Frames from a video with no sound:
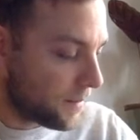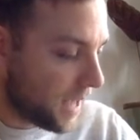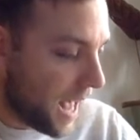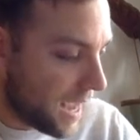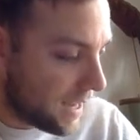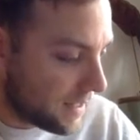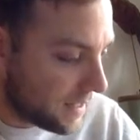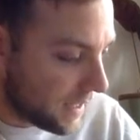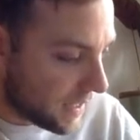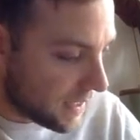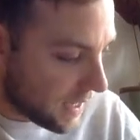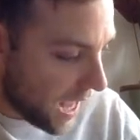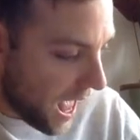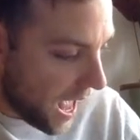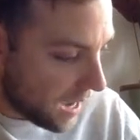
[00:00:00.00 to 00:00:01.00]
x
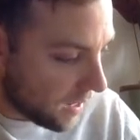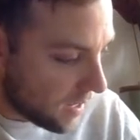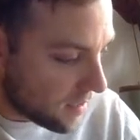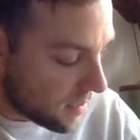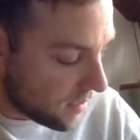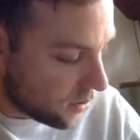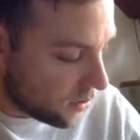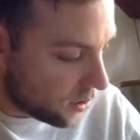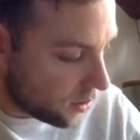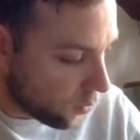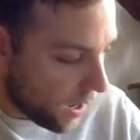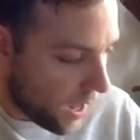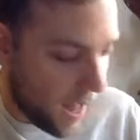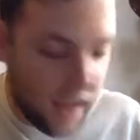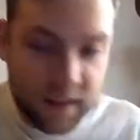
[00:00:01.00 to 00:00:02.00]
is x
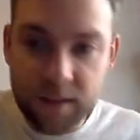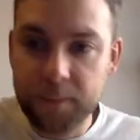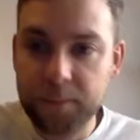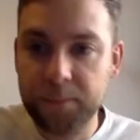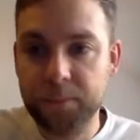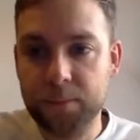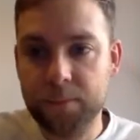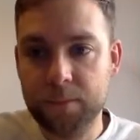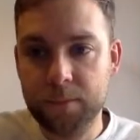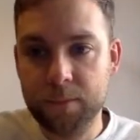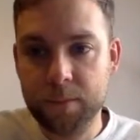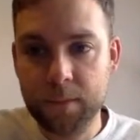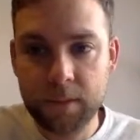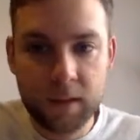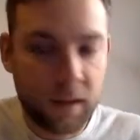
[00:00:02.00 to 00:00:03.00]
squared,
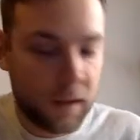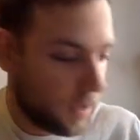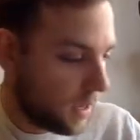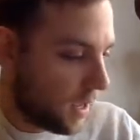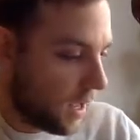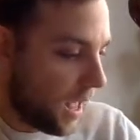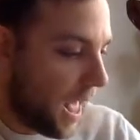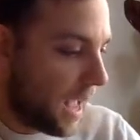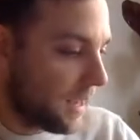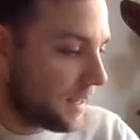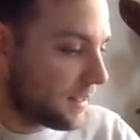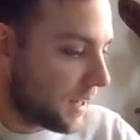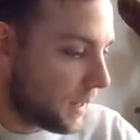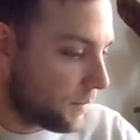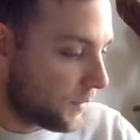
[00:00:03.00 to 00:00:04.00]

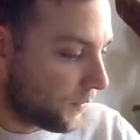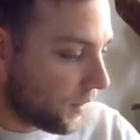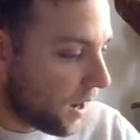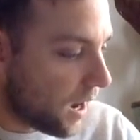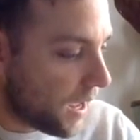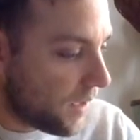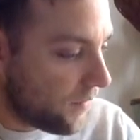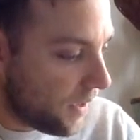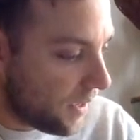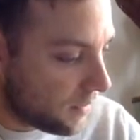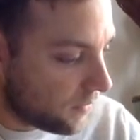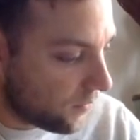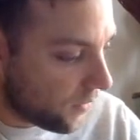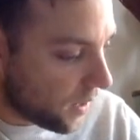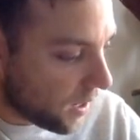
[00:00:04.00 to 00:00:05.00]
x times 5
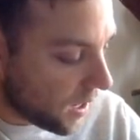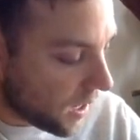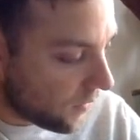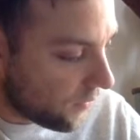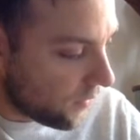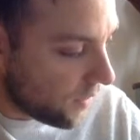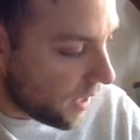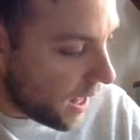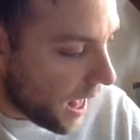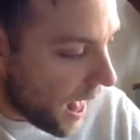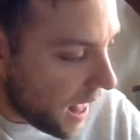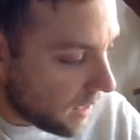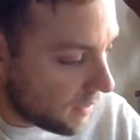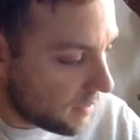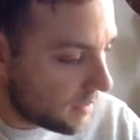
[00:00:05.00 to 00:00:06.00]
is
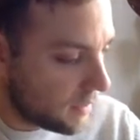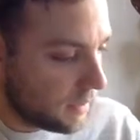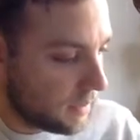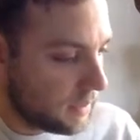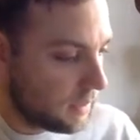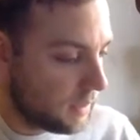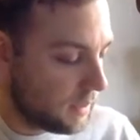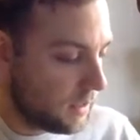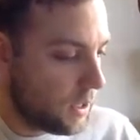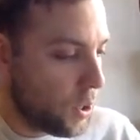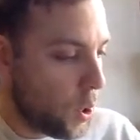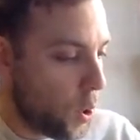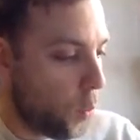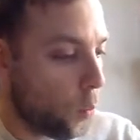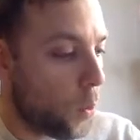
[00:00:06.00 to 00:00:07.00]
5x,
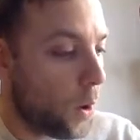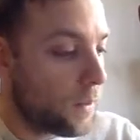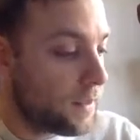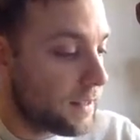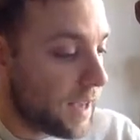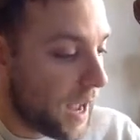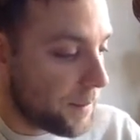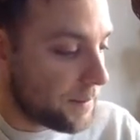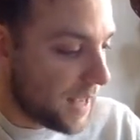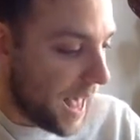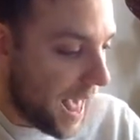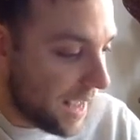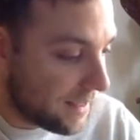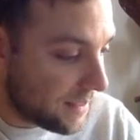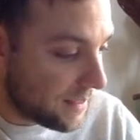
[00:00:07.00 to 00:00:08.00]
1 times
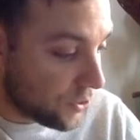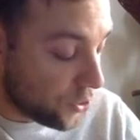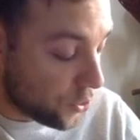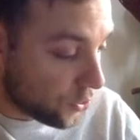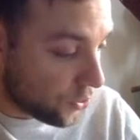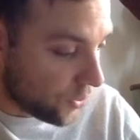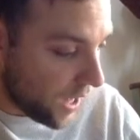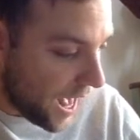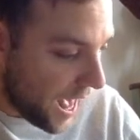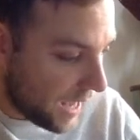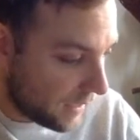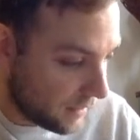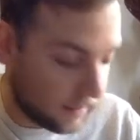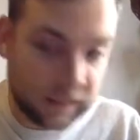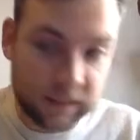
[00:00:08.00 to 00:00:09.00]
x is just
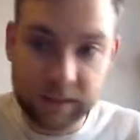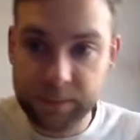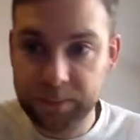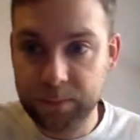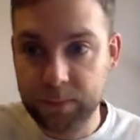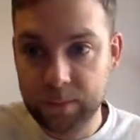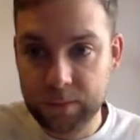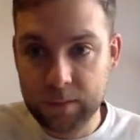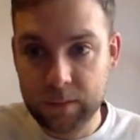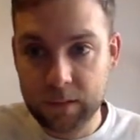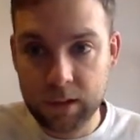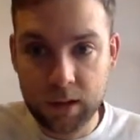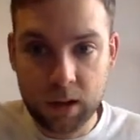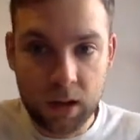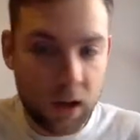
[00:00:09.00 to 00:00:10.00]
x,
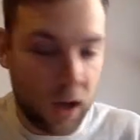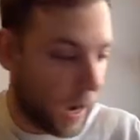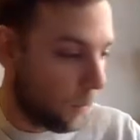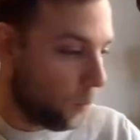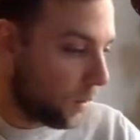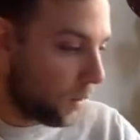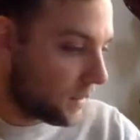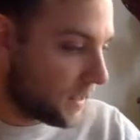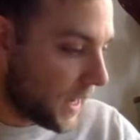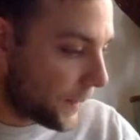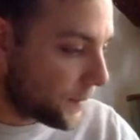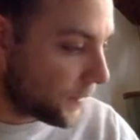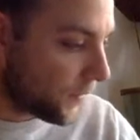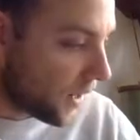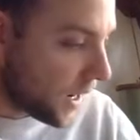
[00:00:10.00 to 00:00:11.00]
and 1
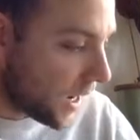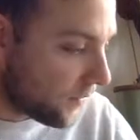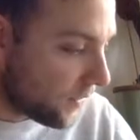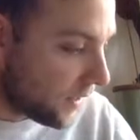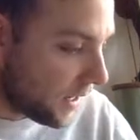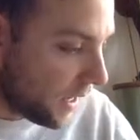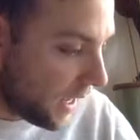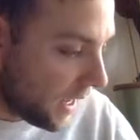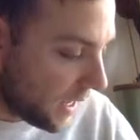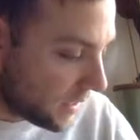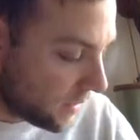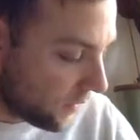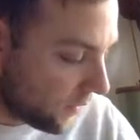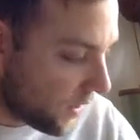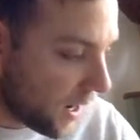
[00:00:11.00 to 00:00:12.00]
times 5
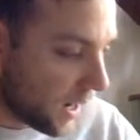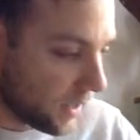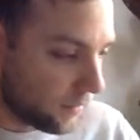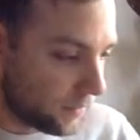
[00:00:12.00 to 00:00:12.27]
is 5.